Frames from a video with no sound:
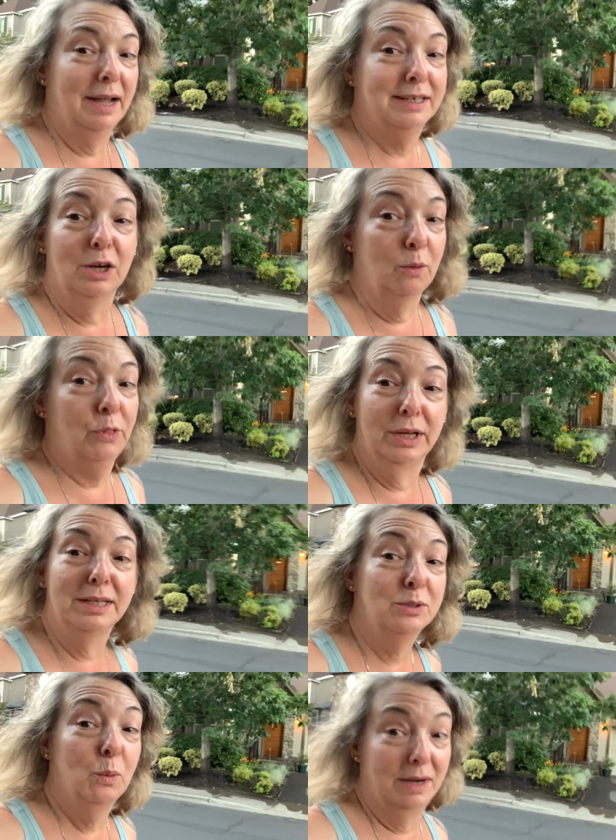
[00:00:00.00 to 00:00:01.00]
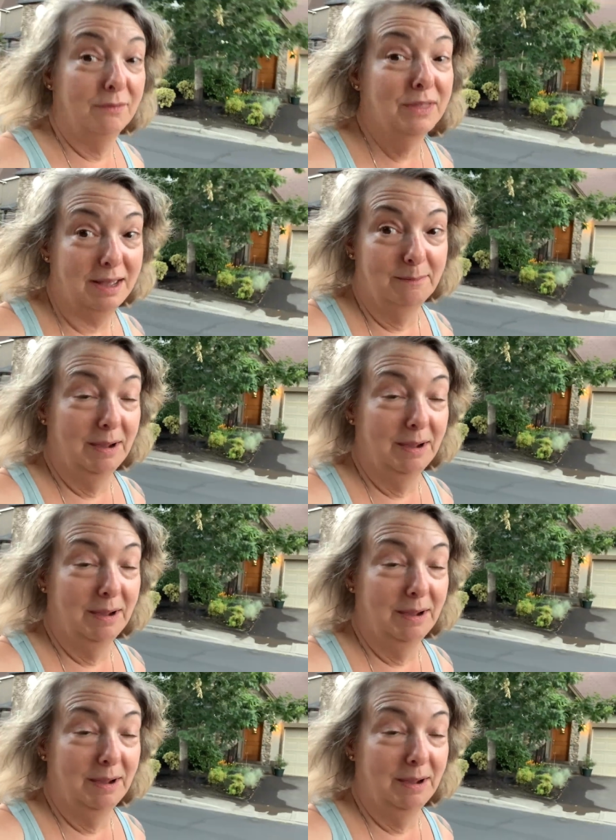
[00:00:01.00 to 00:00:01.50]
I don't think is one of them.